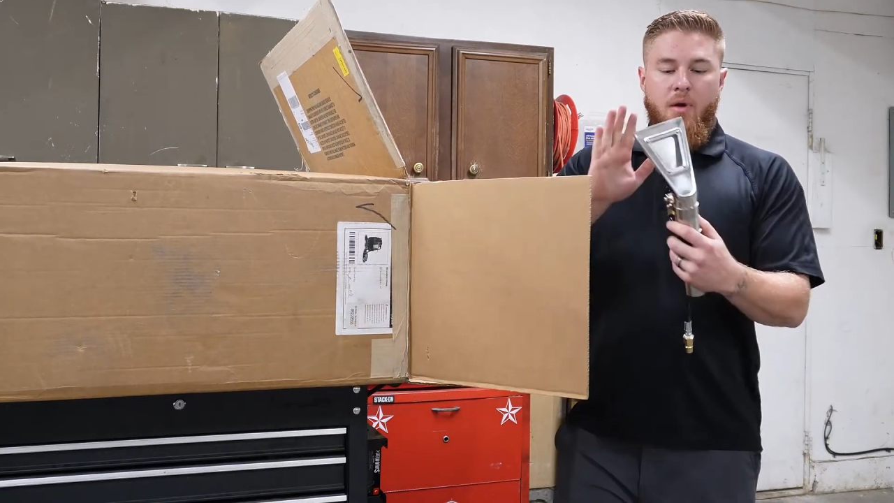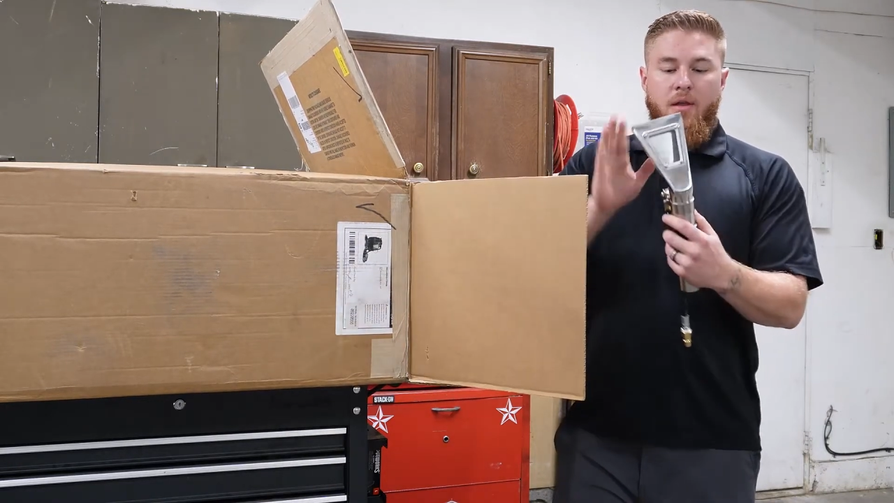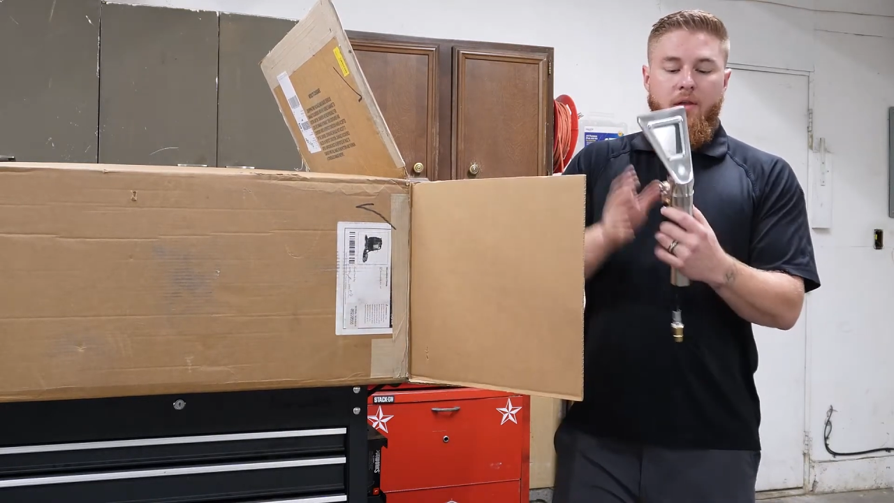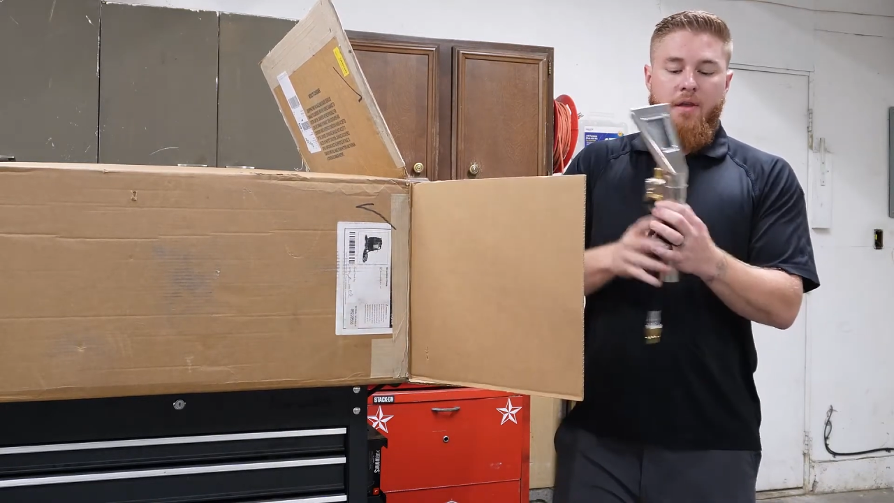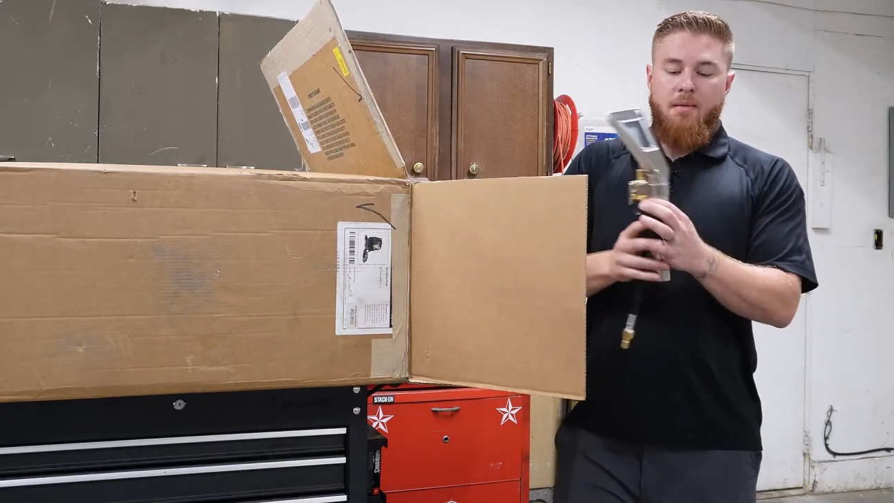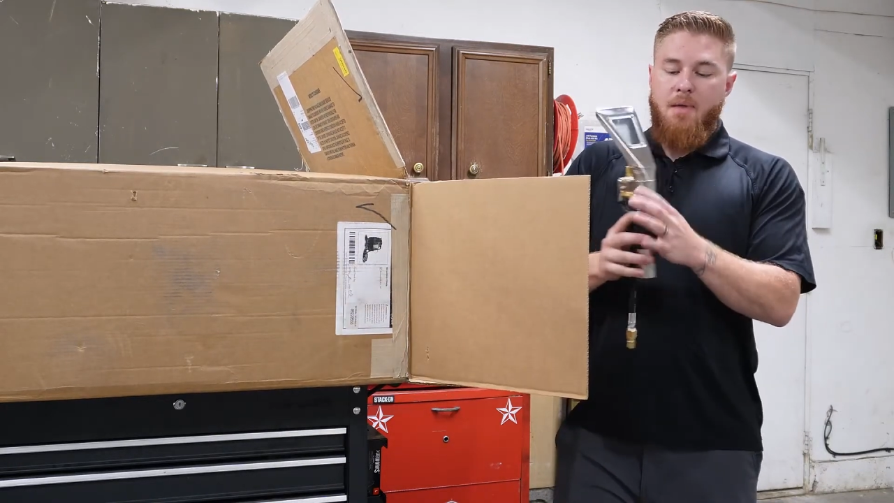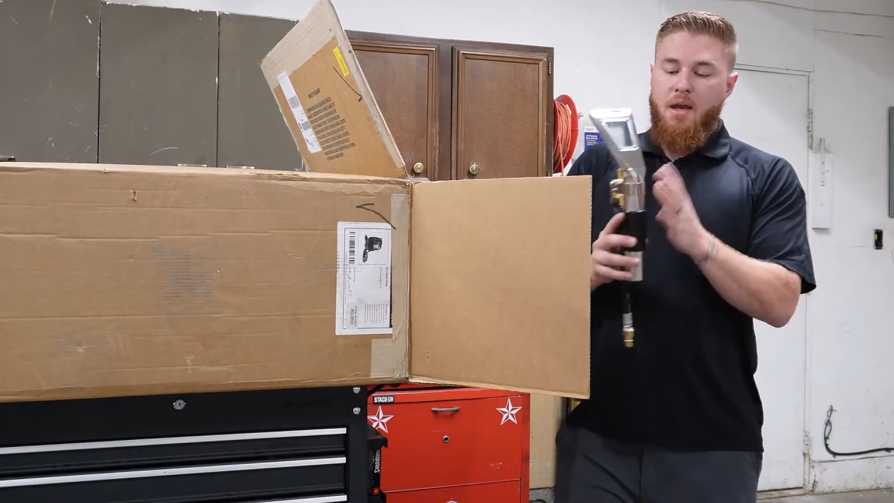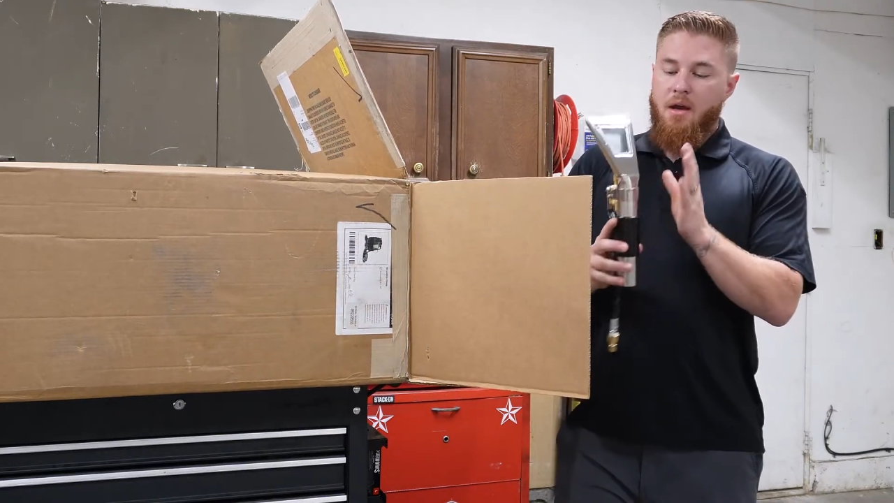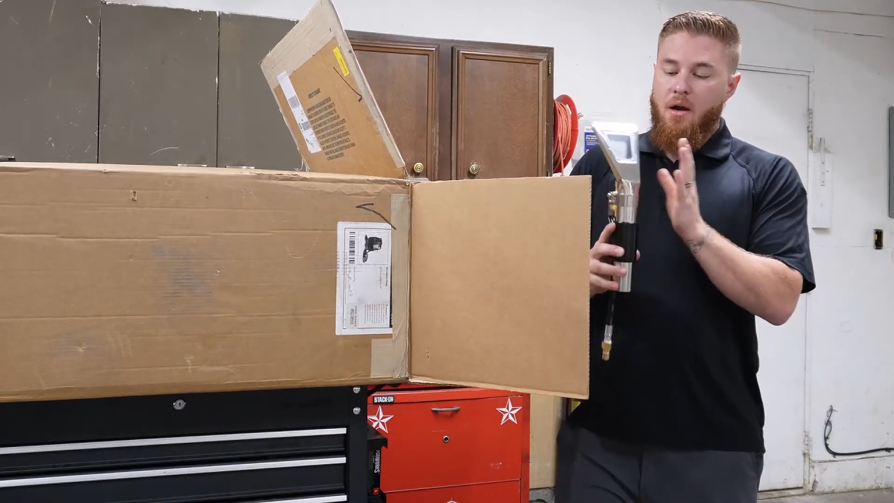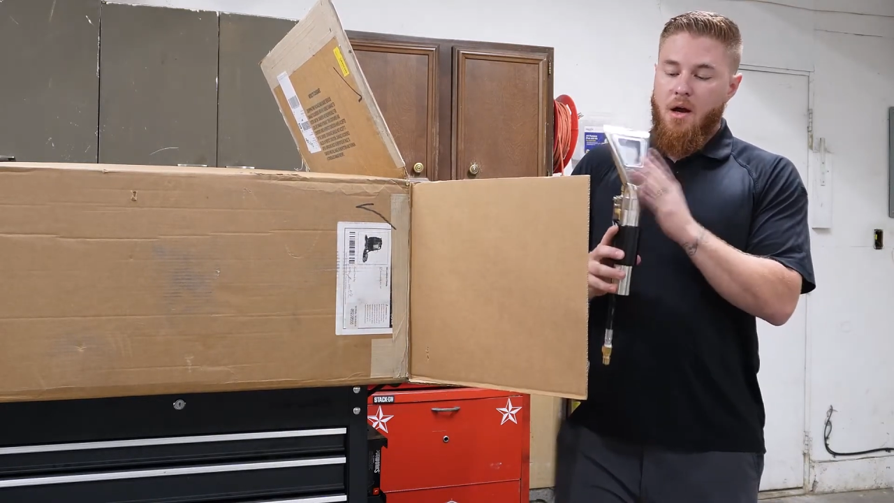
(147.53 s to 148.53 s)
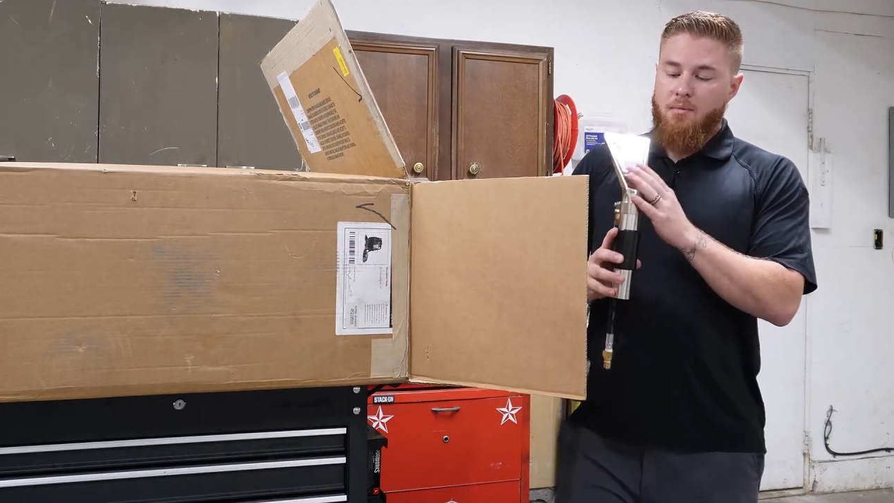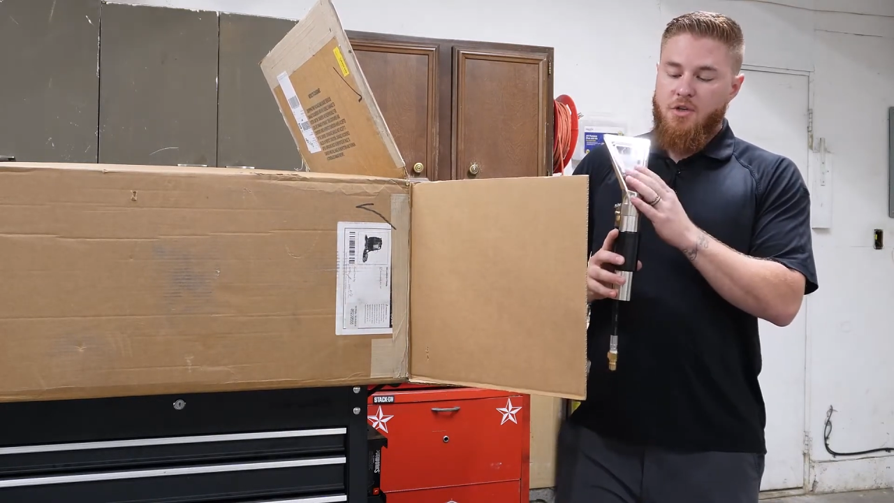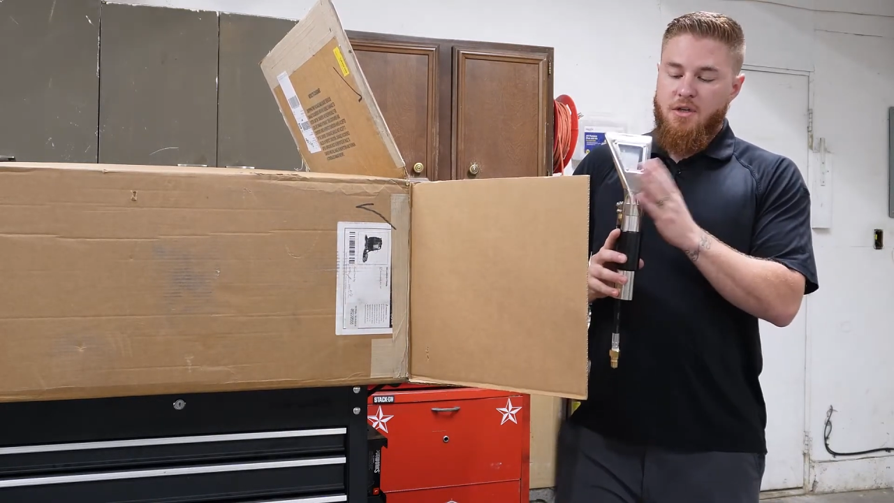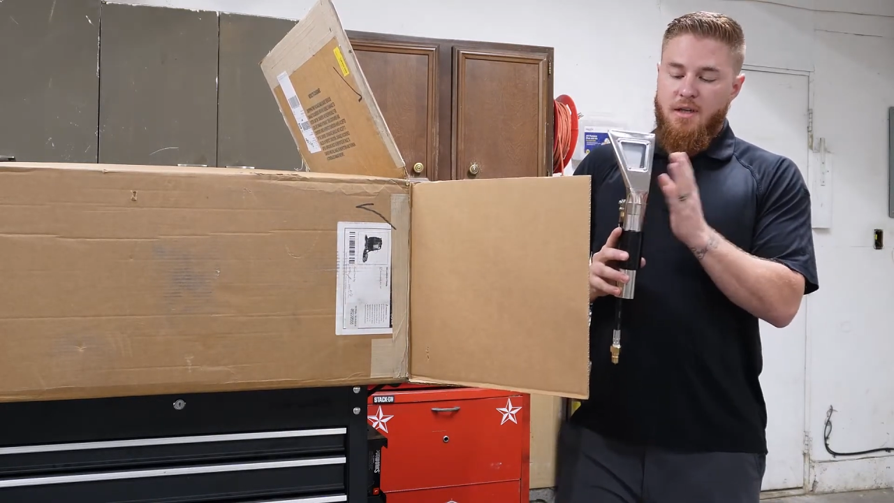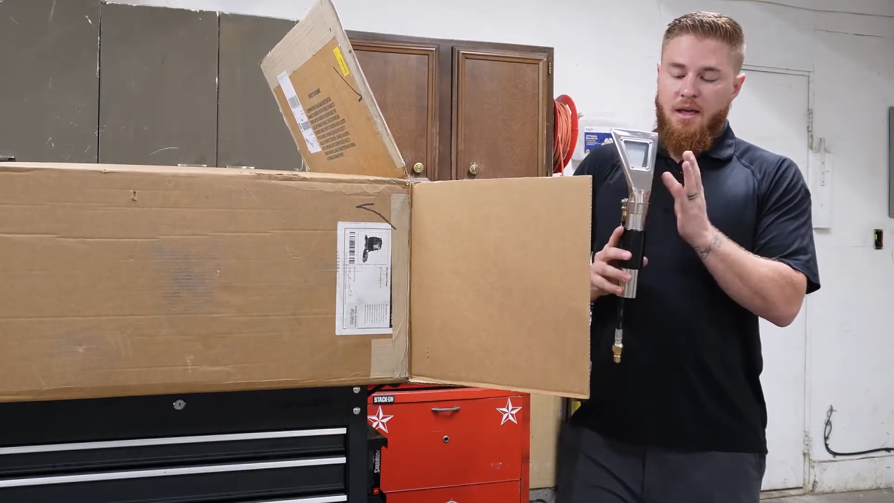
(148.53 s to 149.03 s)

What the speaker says: But they make an option to